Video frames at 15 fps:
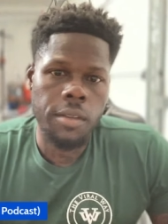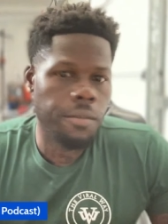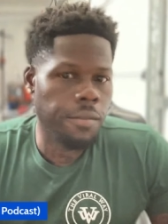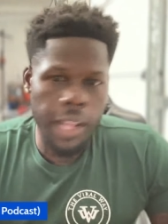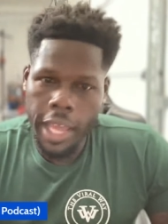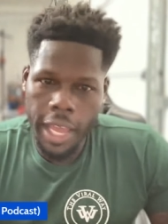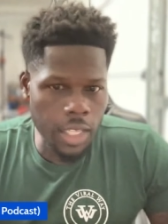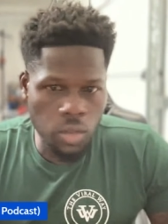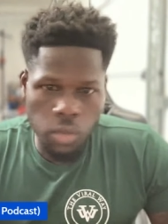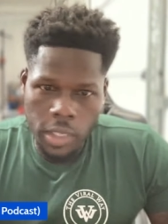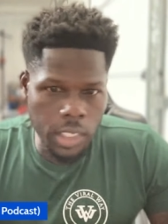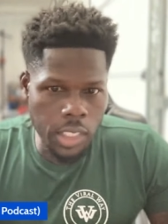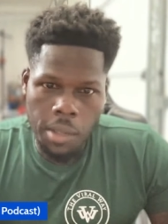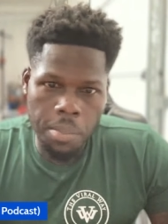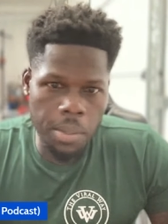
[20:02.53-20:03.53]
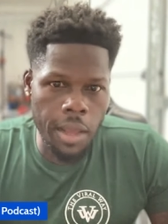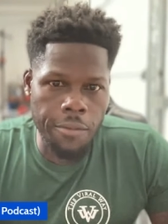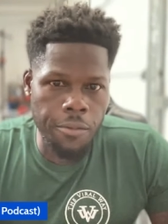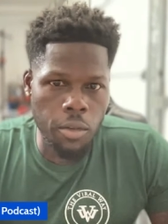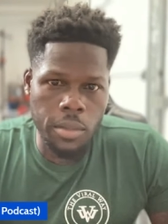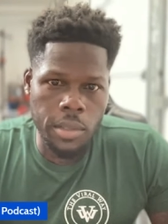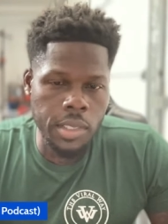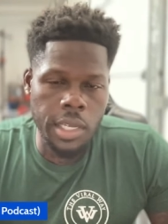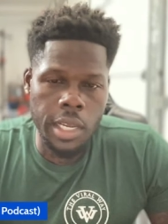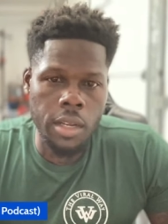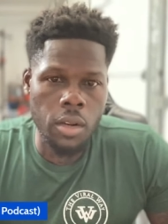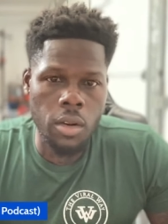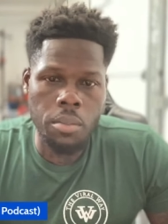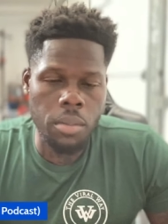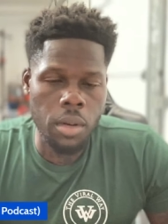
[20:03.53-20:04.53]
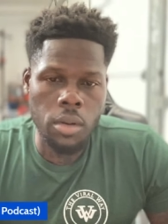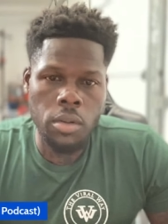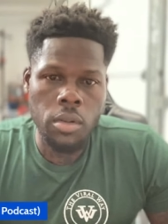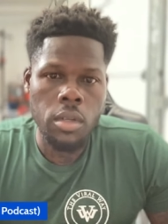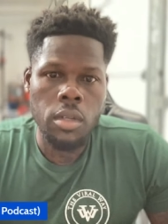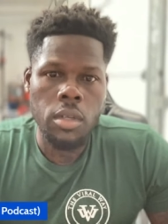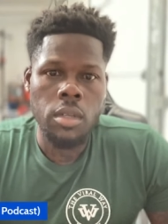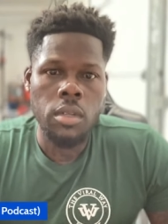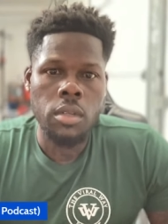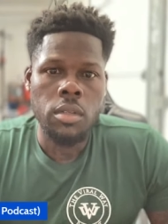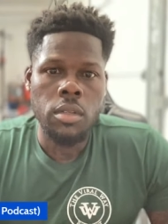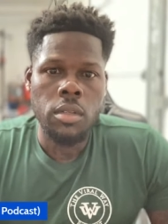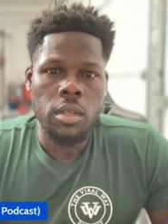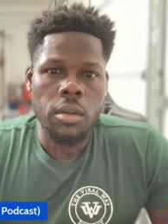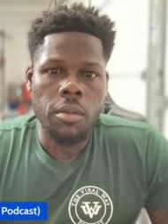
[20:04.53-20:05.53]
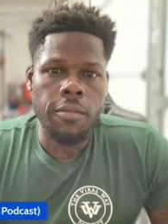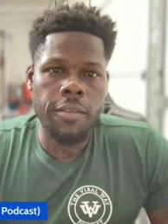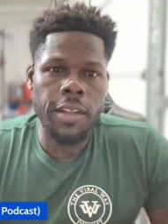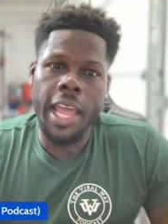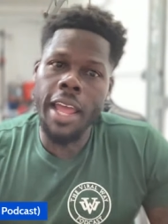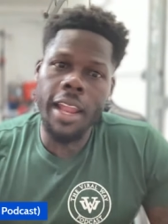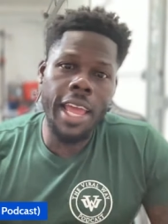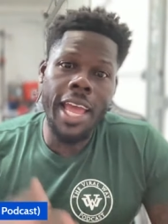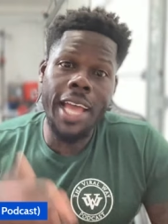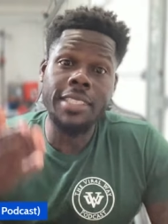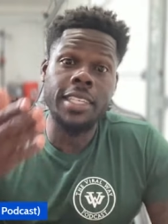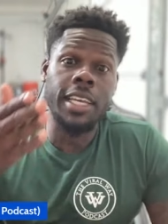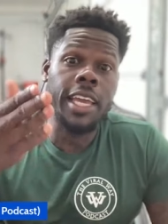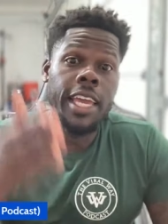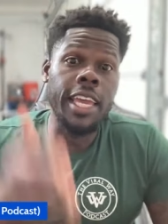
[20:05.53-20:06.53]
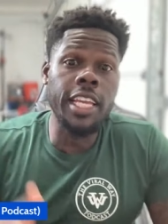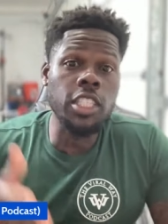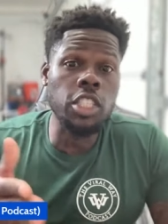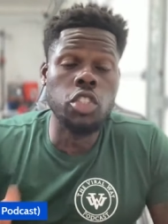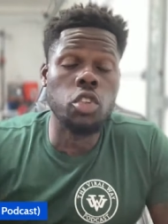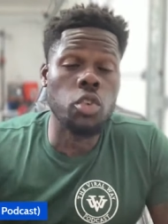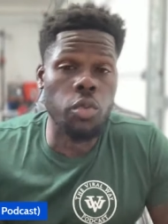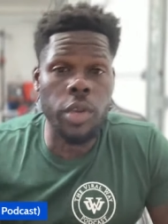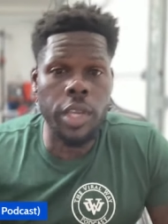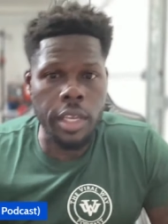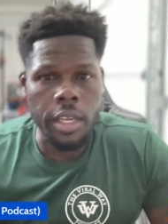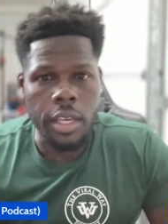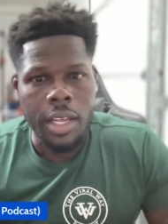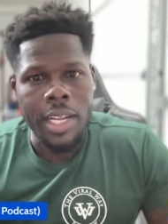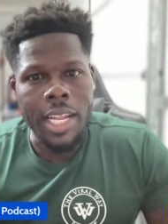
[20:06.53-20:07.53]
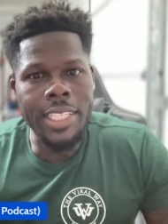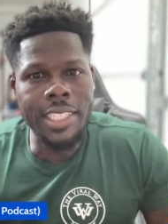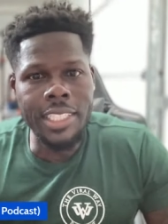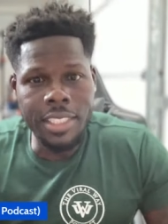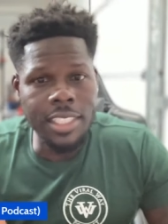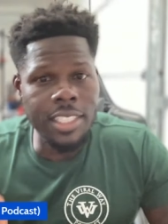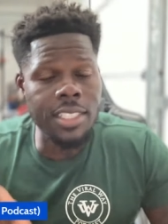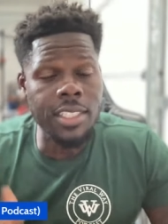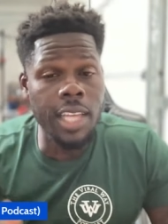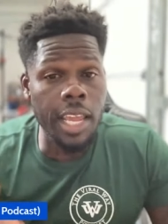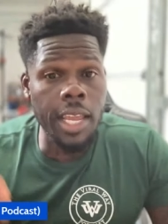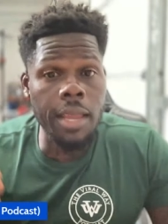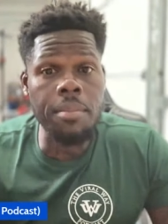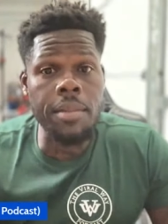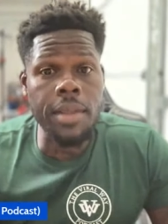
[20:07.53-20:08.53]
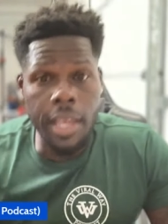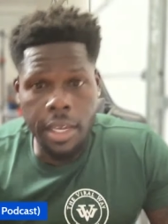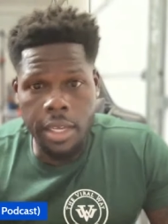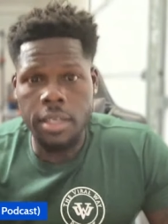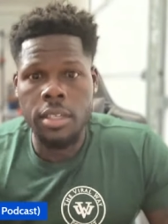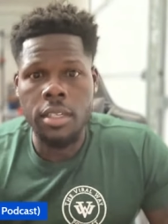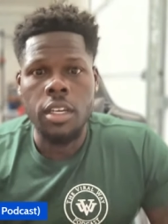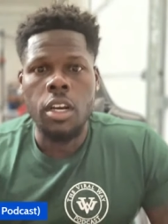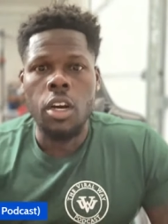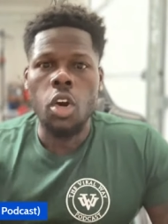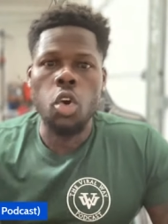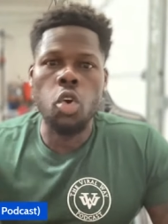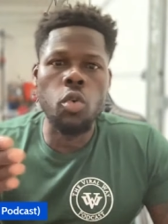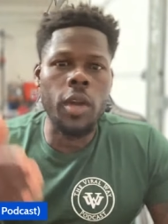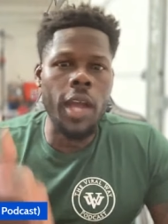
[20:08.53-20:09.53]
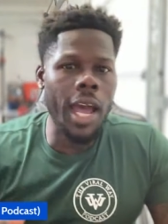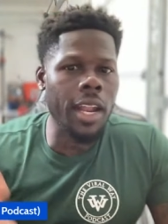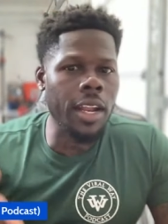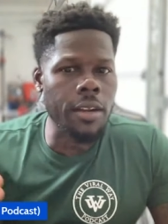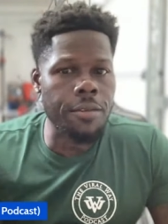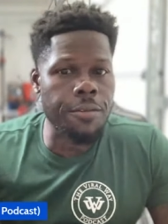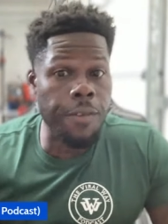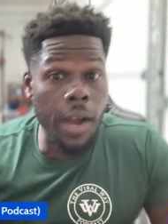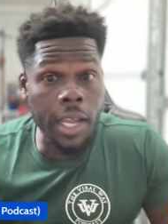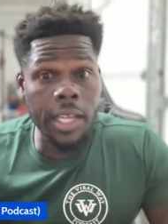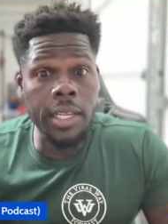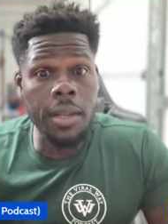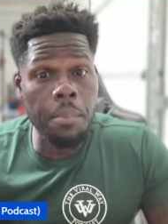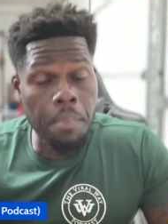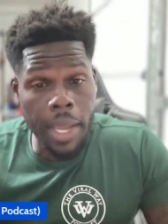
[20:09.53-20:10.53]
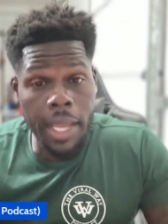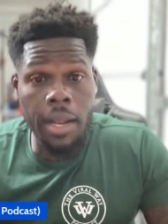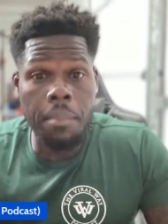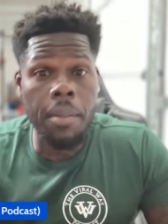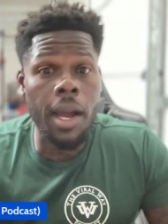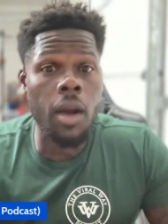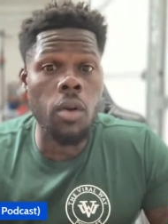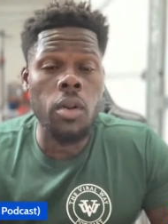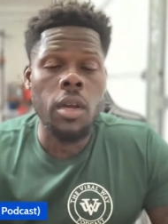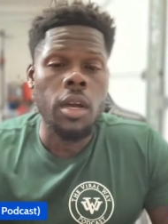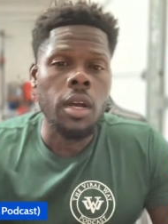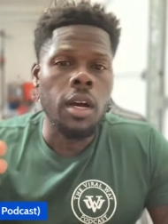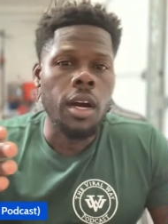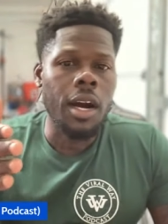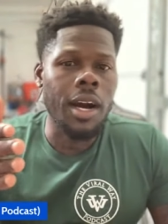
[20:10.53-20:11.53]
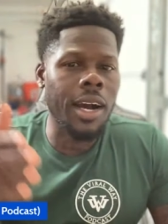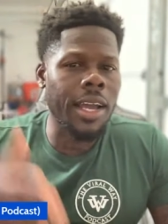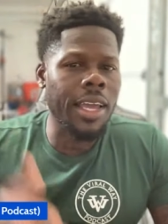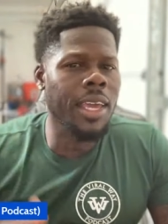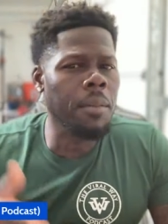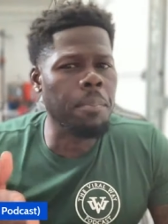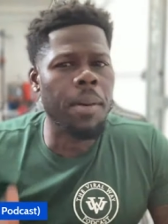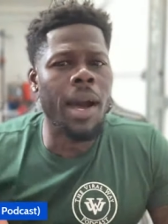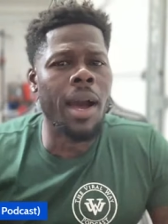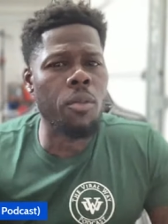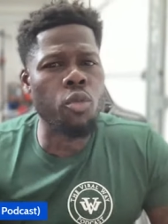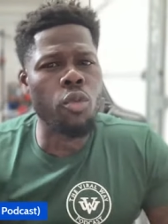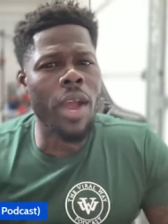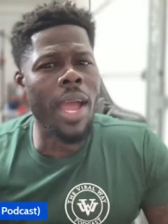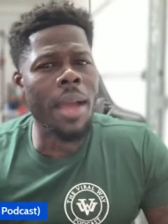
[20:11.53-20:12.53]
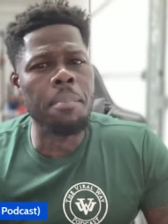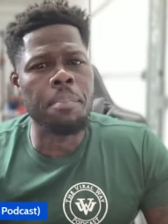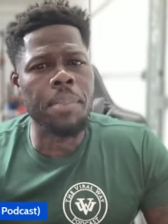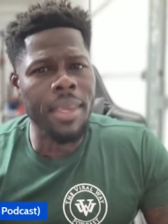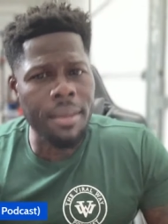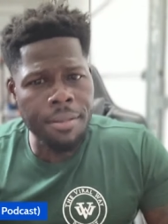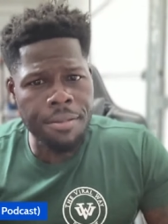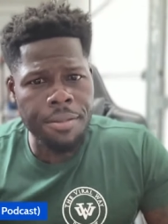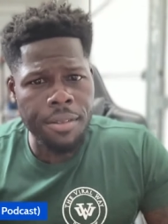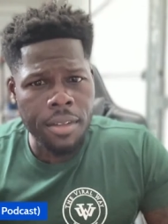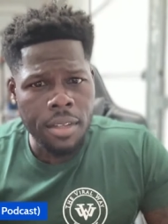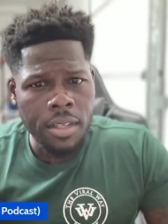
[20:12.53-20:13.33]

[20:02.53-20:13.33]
Vlad's wasn't the platform to say it on, bro. Vlad has a history. Like, this the same nigga who got in a fucking debate about a hip-hop rap beef